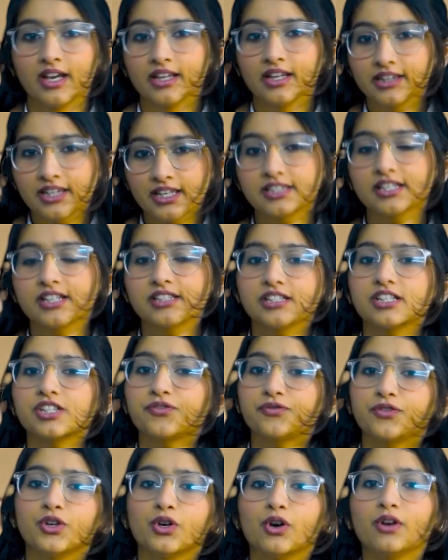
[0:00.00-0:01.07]
These are
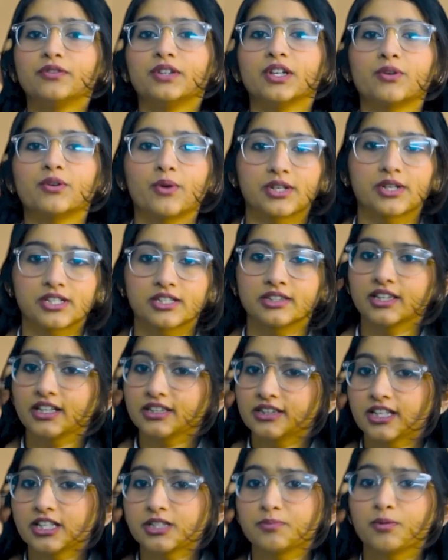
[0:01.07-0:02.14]
just few of the questions that
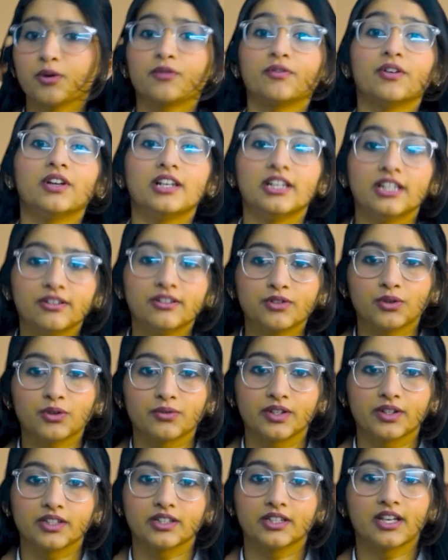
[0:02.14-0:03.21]
this book will leave you
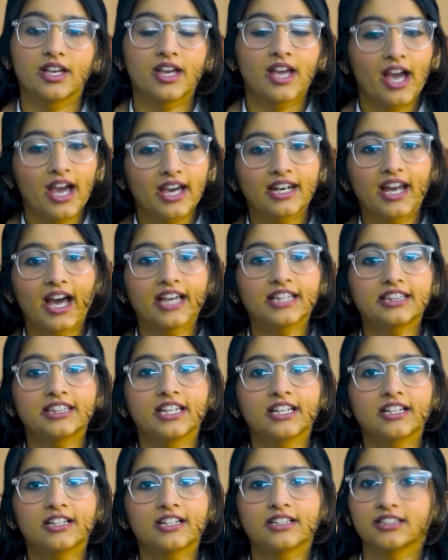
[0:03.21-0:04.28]
with, and I
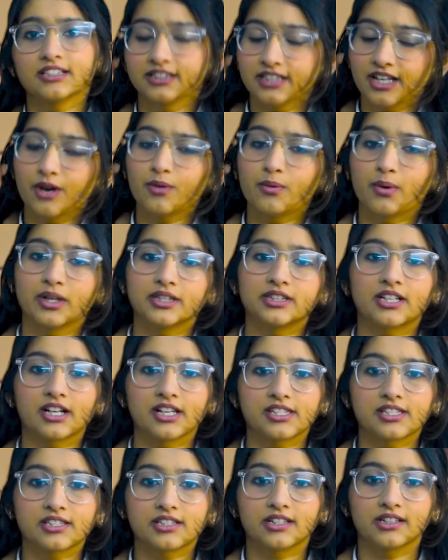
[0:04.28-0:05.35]
think they are worth
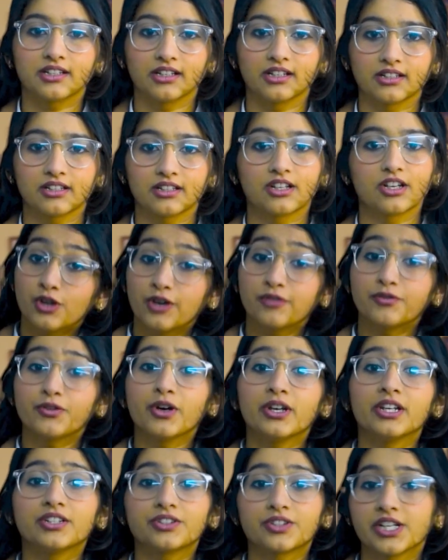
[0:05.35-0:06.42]
considering. So if
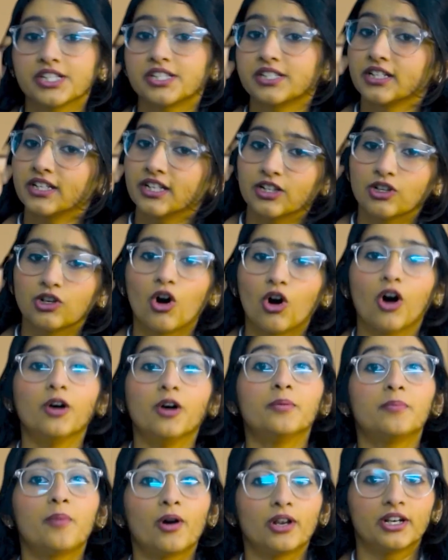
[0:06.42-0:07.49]
you are interested in
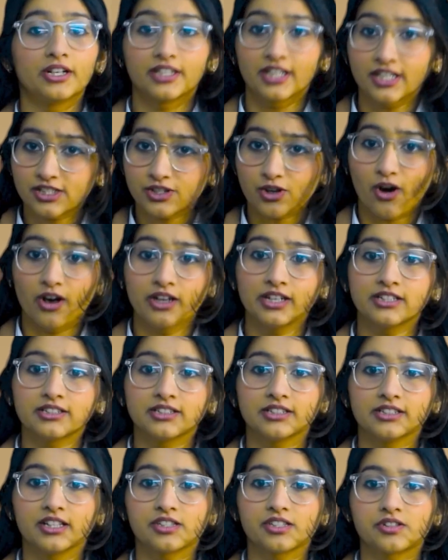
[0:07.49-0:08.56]
law, politics or
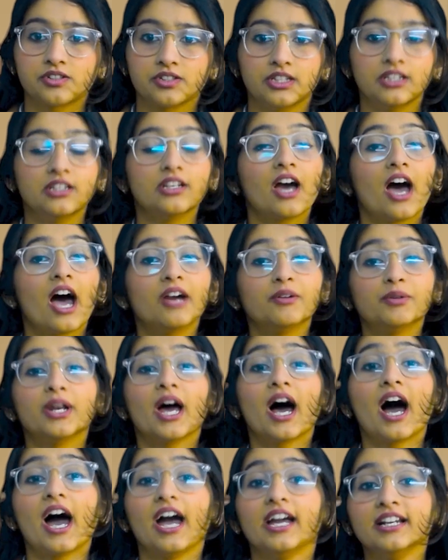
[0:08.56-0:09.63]
Indian history, I
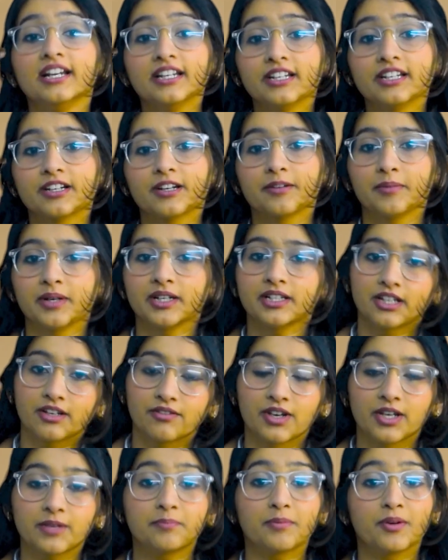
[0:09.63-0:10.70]
would highly recommend
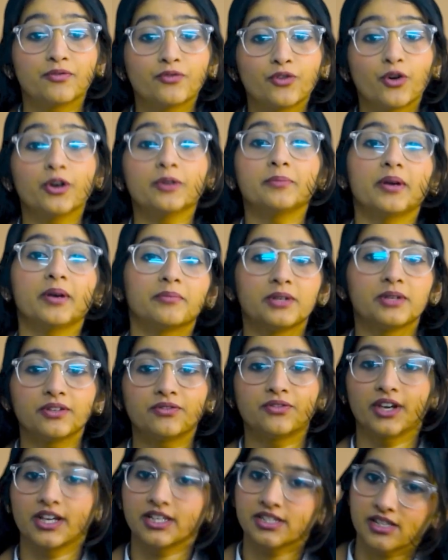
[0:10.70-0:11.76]
giving Before
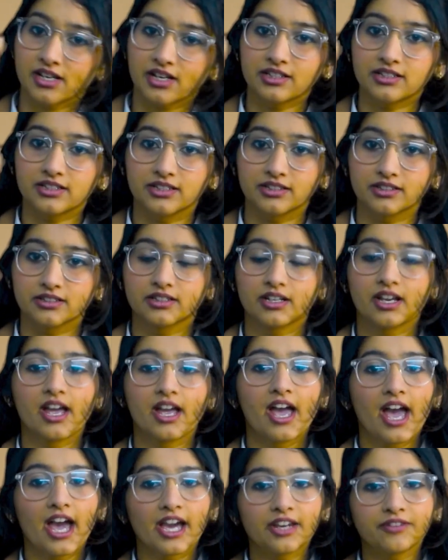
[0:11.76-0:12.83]
Memory Fades a read.
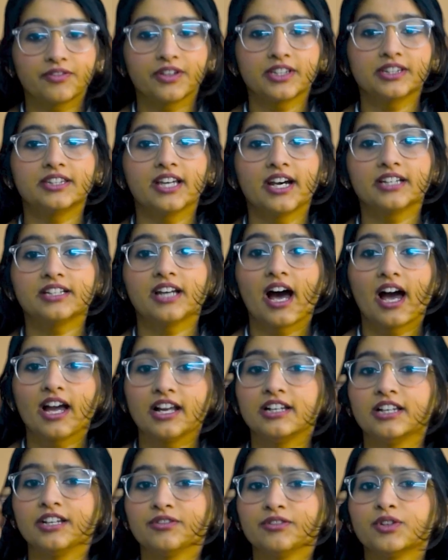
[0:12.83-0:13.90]
And with that,
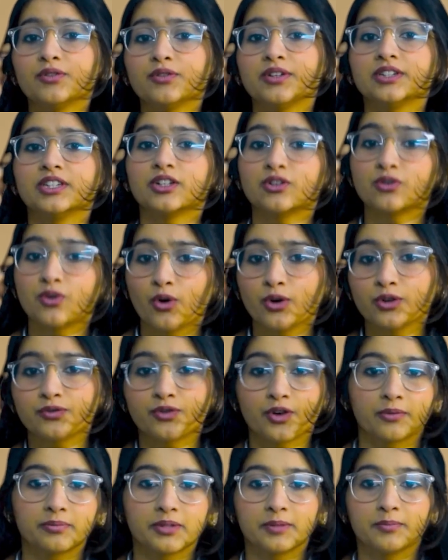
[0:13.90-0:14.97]
I leave you with a quote
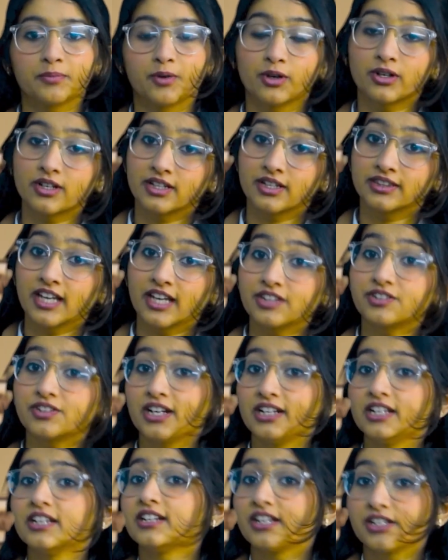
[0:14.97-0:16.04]
from the book that
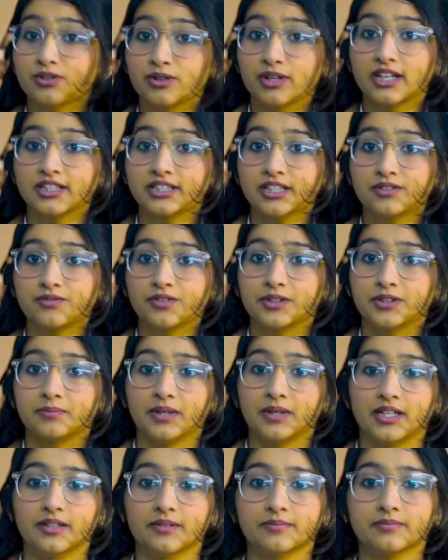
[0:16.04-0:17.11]
really resonated
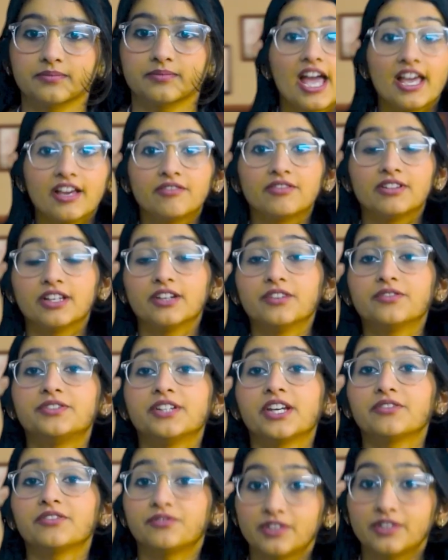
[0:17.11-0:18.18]
with me. I have
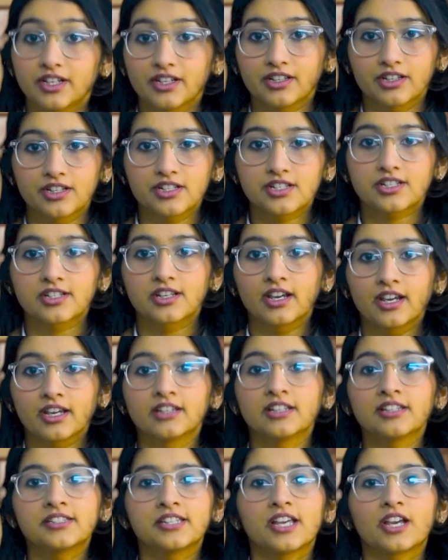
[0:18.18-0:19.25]
lived and flourished
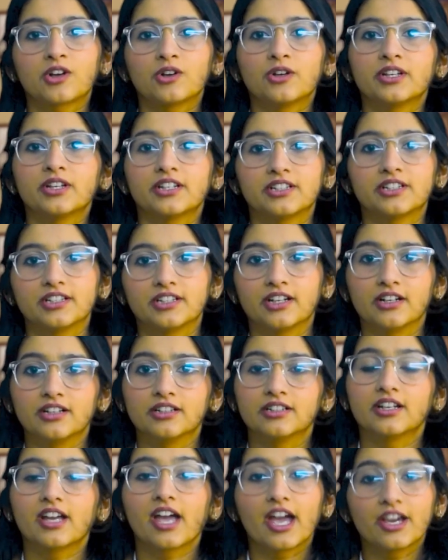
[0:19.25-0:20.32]
in a secular
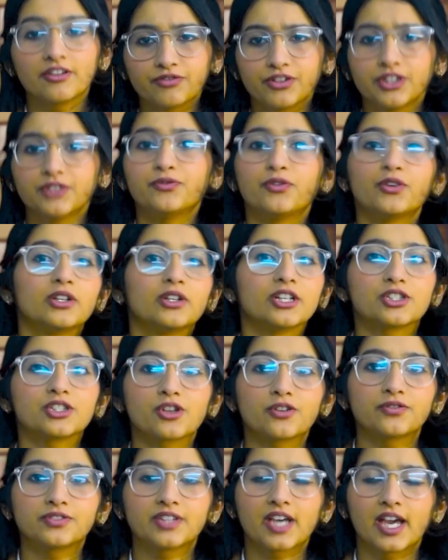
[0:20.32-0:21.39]
India, and with
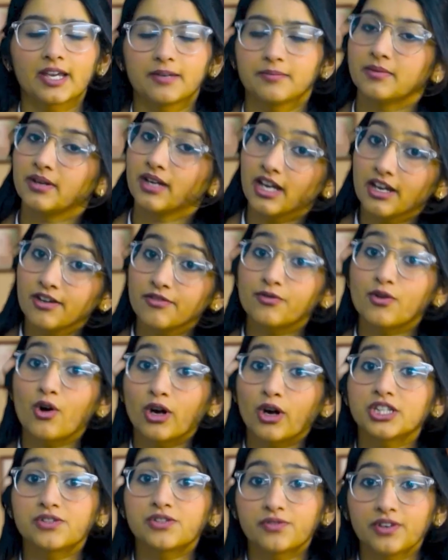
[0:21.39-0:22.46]
fullness of time, if
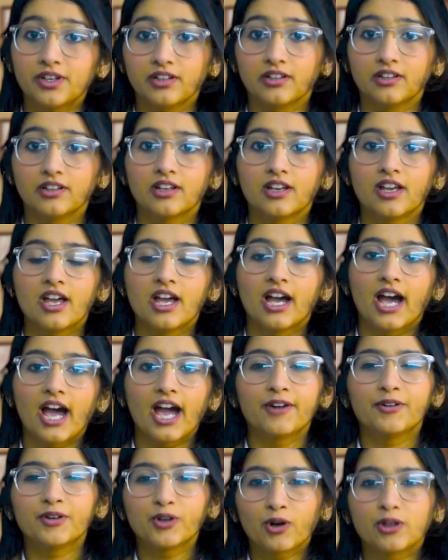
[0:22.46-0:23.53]
God's will,
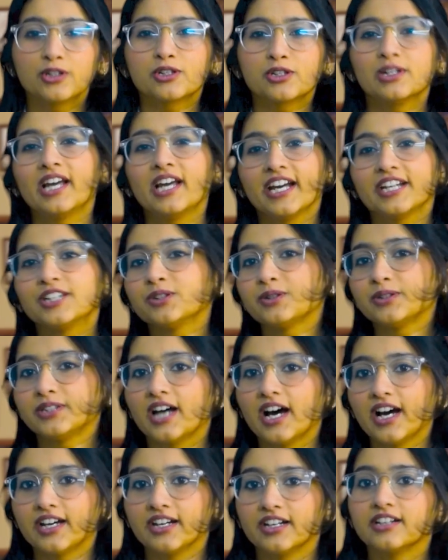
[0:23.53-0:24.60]
I would also like to
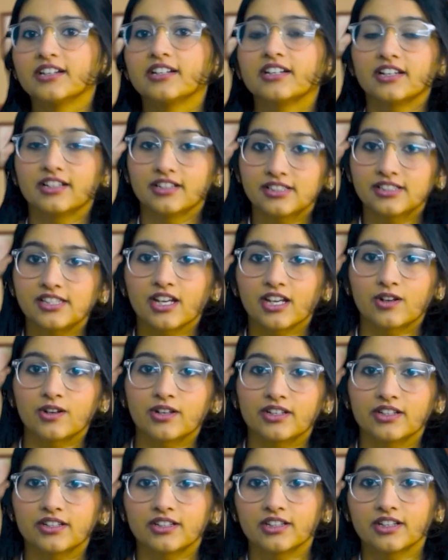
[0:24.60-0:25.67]
die in a
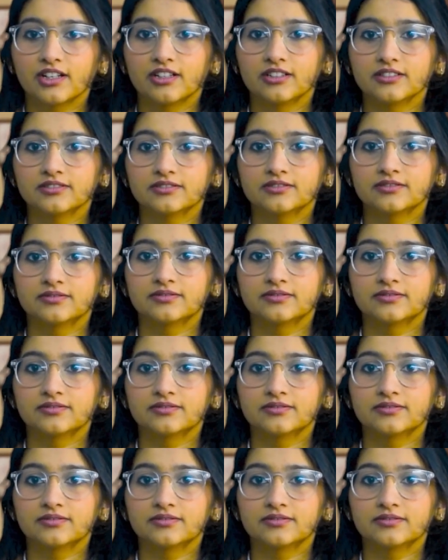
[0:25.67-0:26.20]
secular India.